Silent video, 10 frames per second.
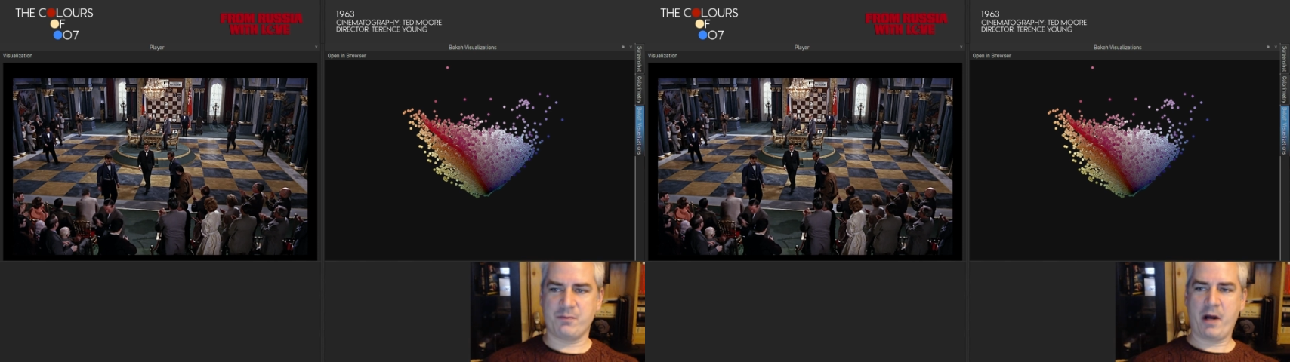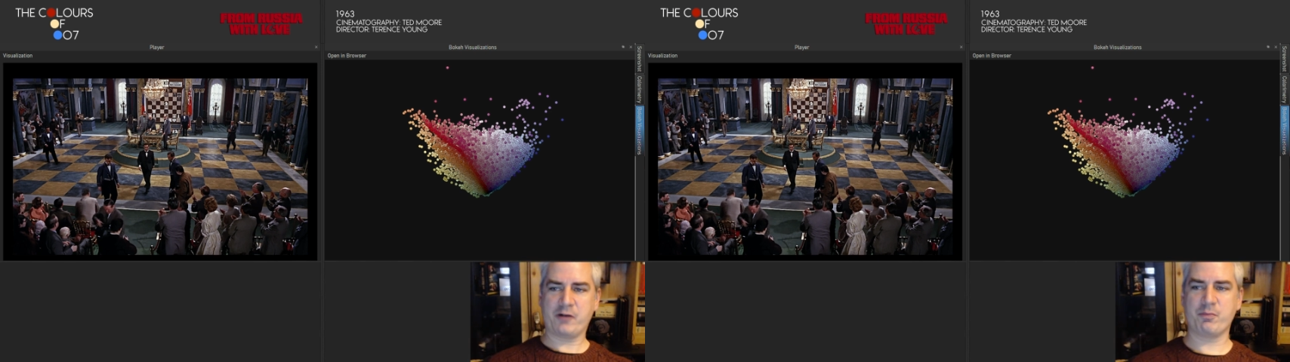
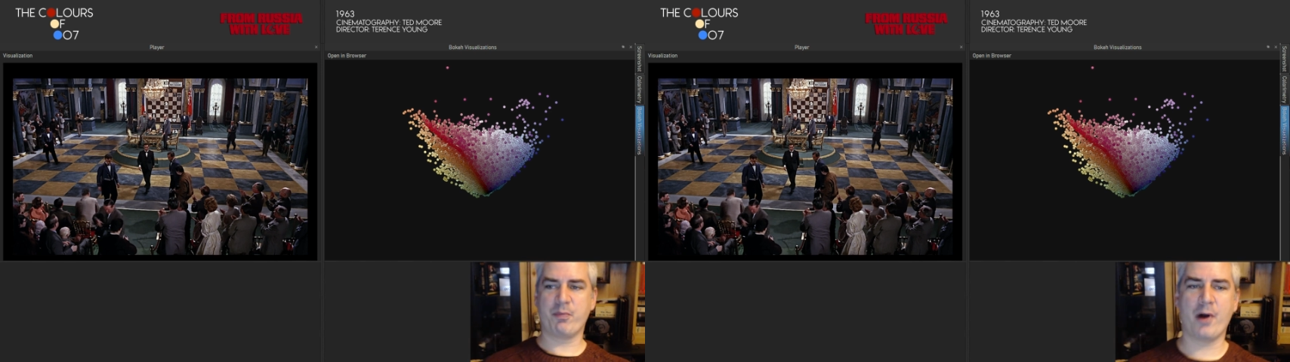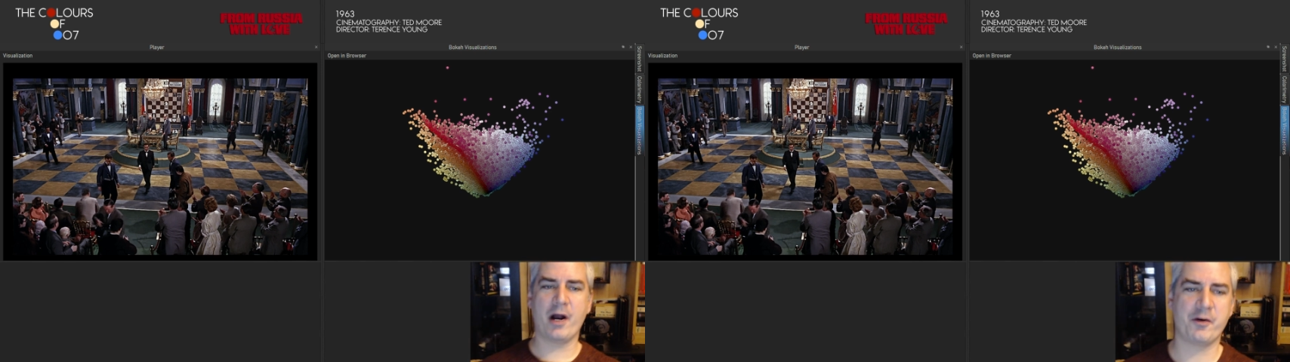much
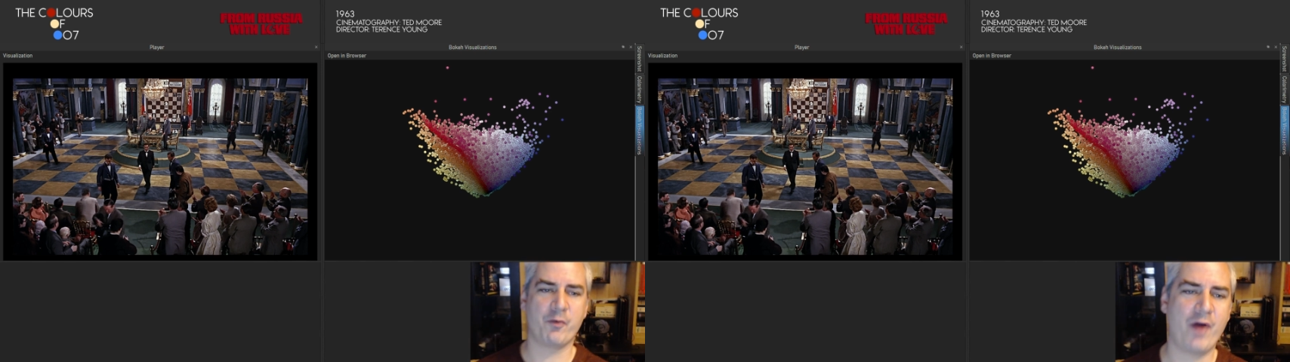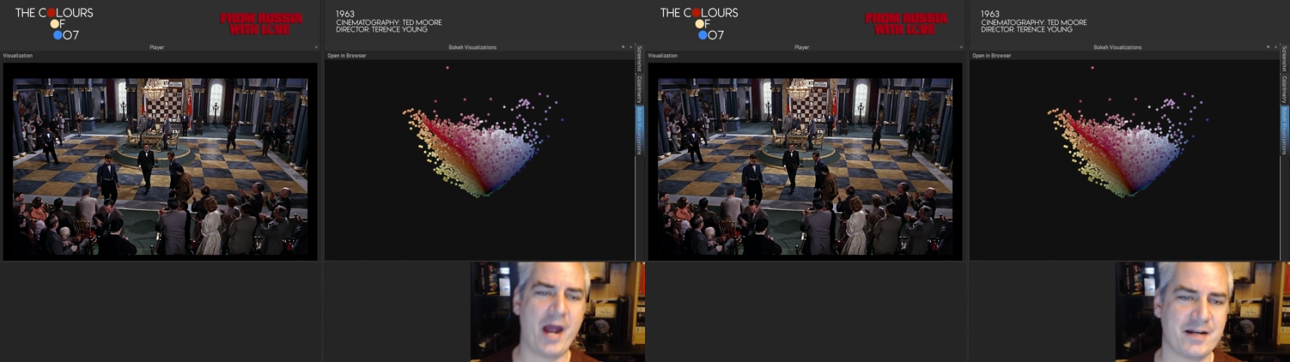bright
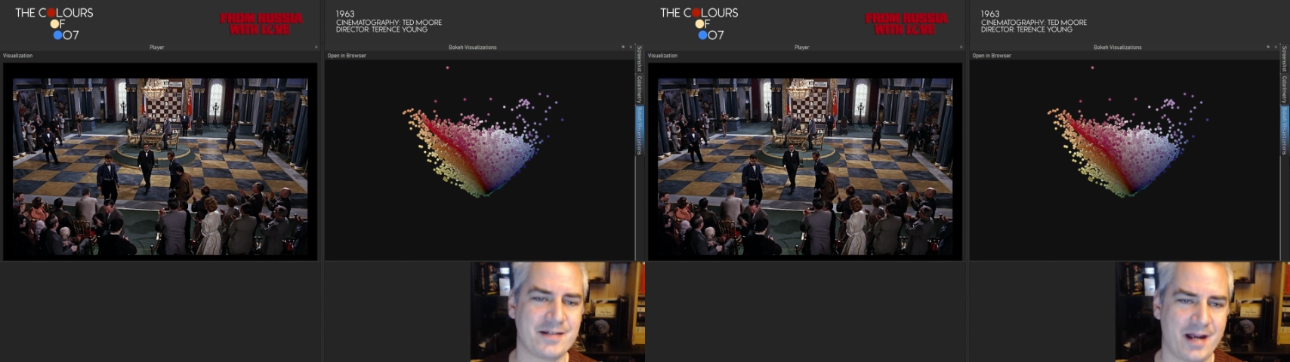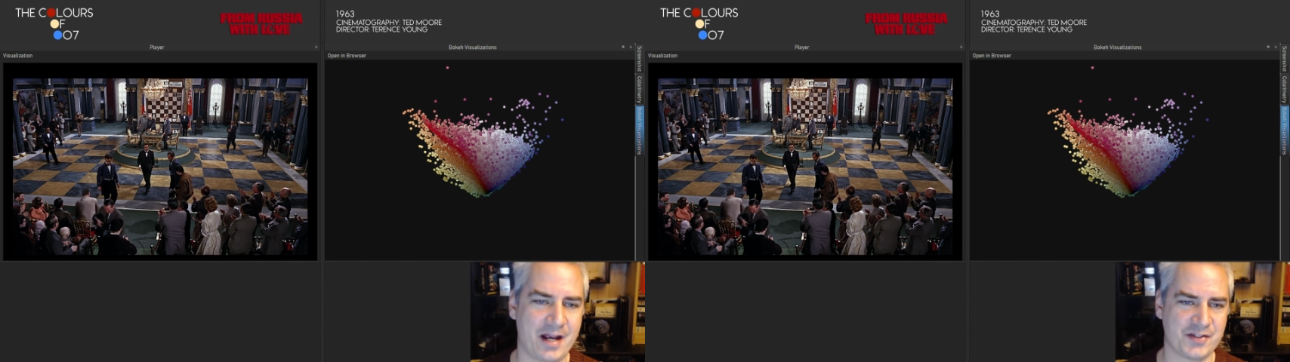
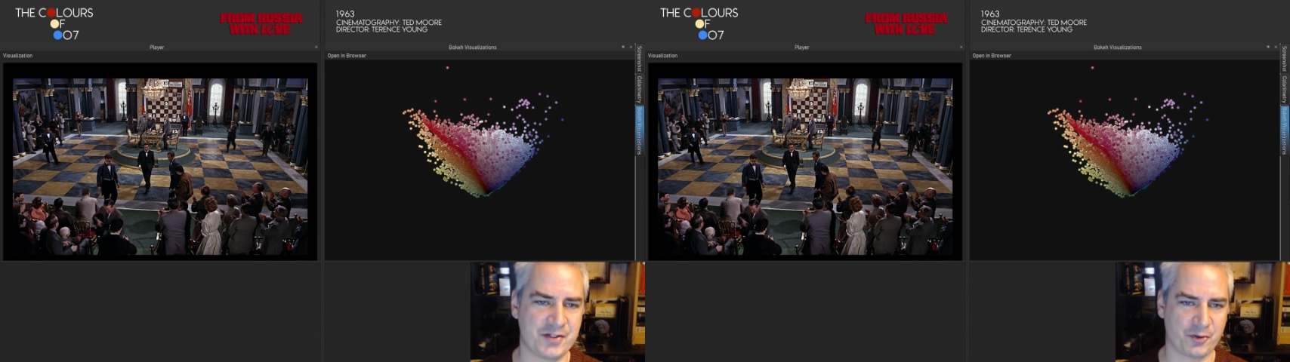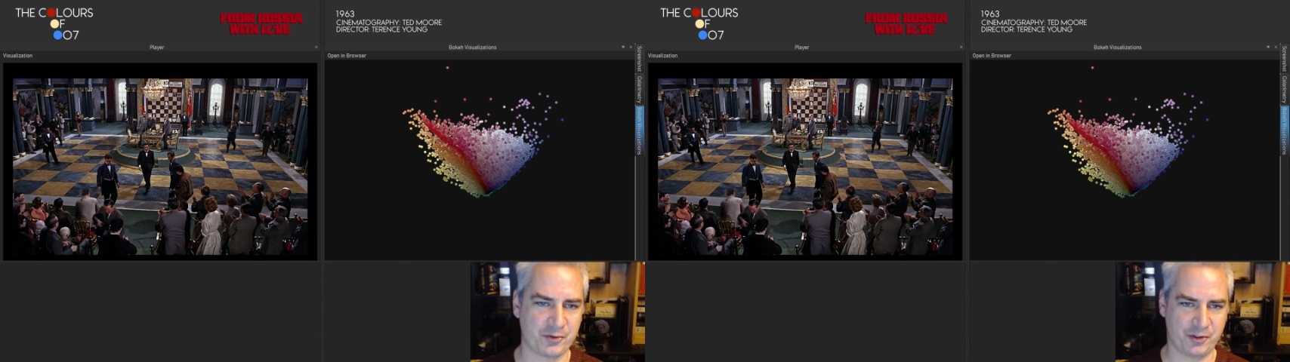red as in
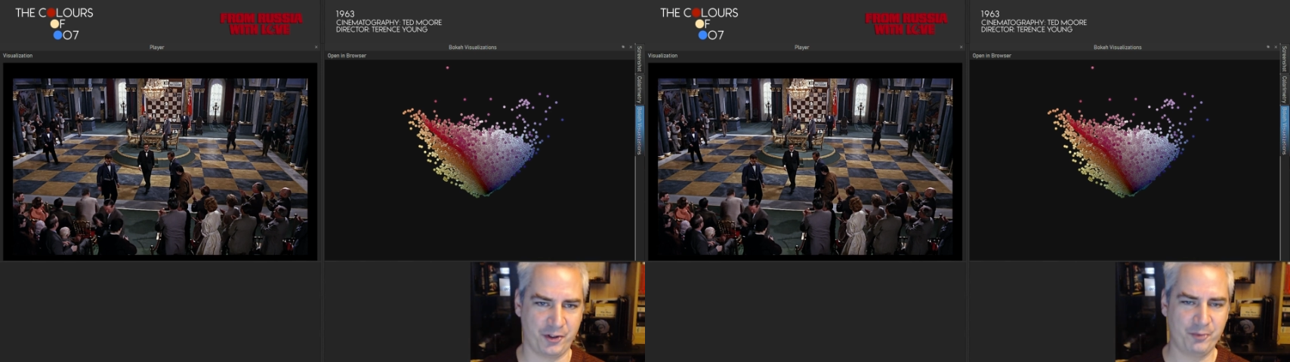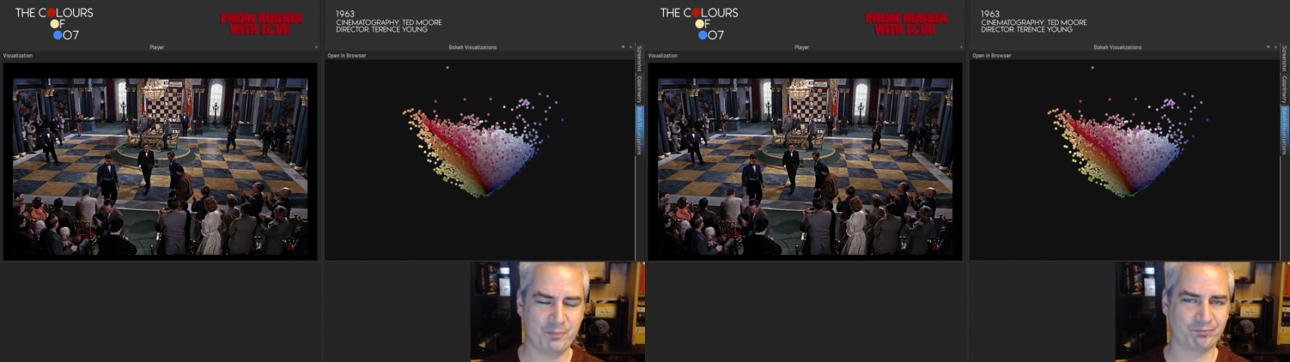Doctor
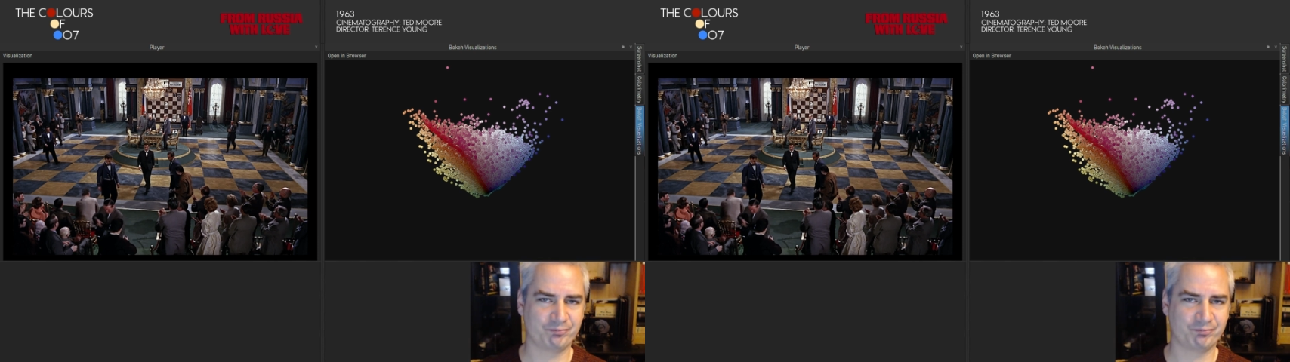No,